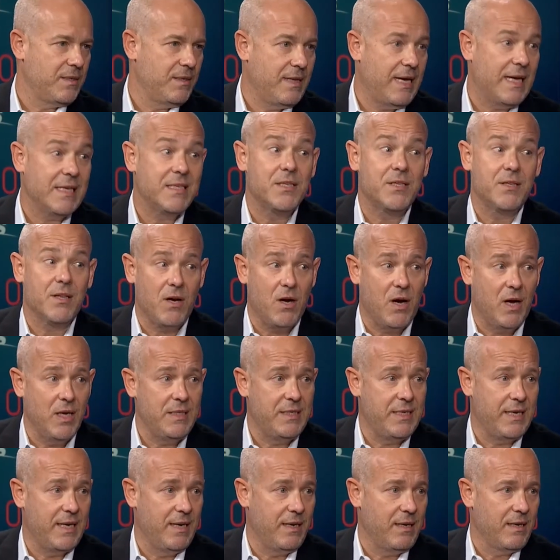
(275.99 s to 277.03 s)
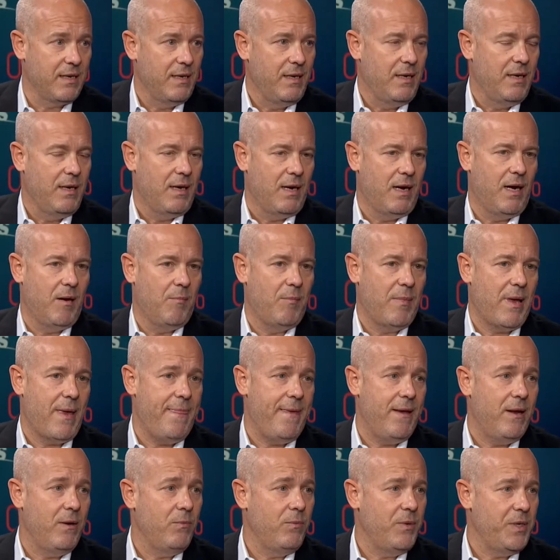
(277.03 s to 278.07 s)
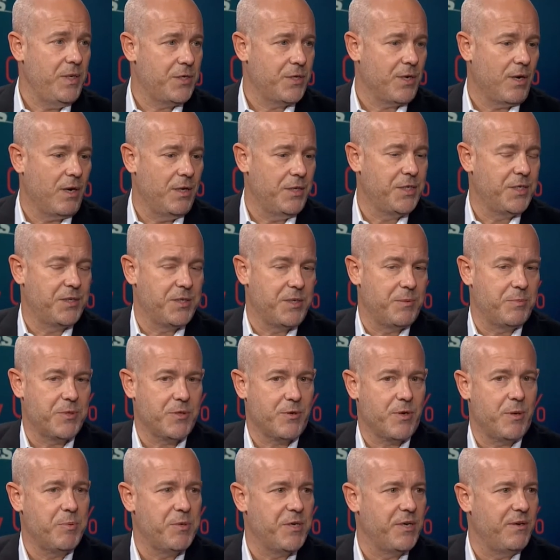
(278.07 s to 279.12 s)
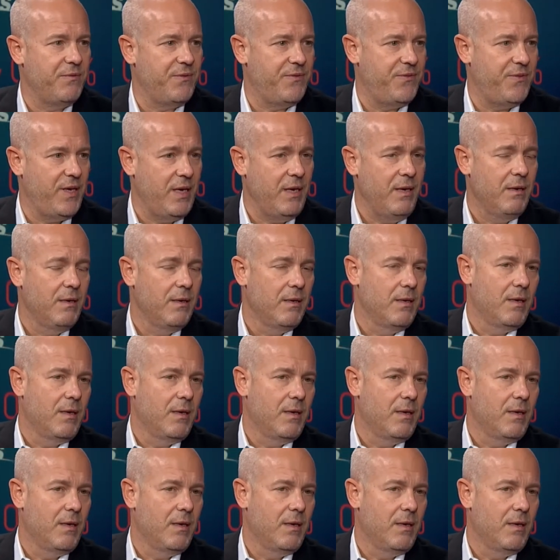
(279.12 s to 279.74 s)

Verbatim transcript: That's the content, um, and then we charge a subscription fee.